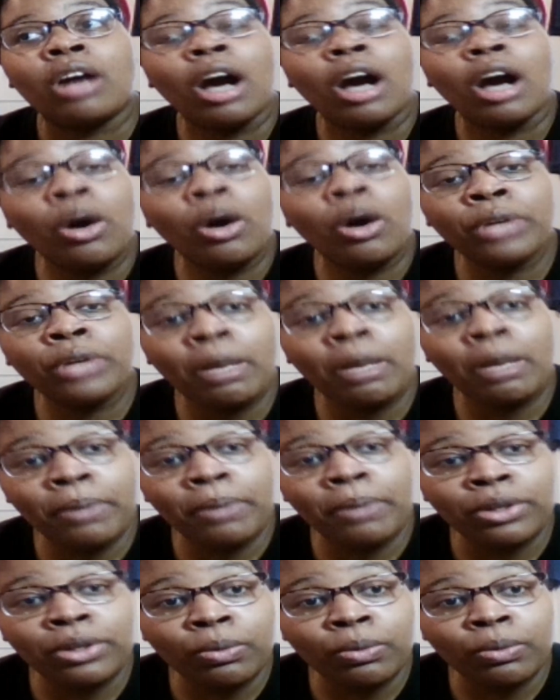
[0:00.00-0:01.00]
hold up
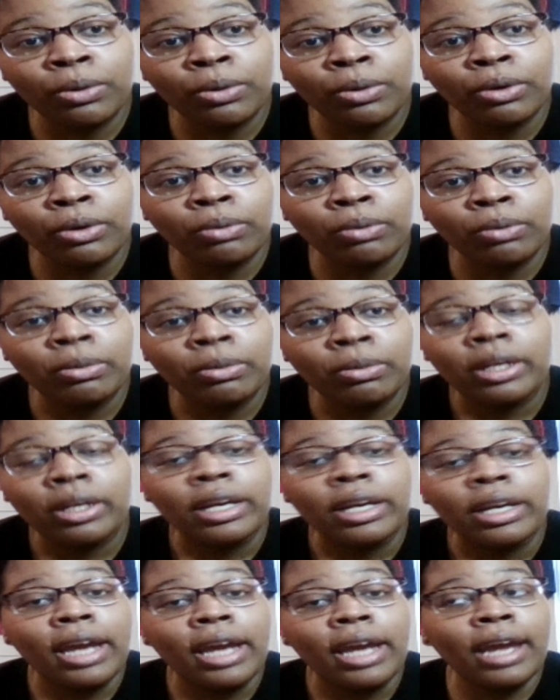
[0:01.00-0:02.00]
in your room
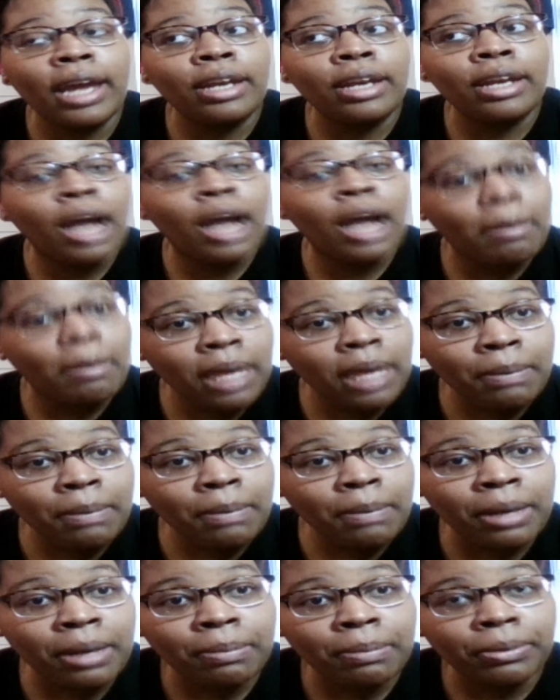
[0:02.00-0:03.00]
and not meet
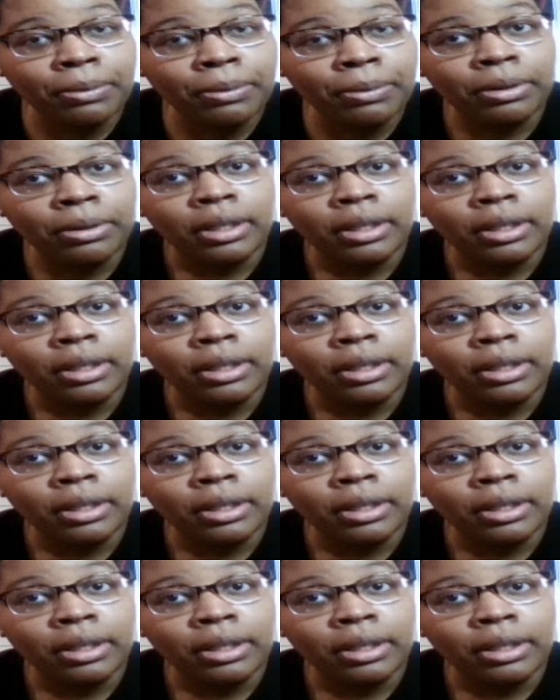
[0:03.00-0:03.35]
people.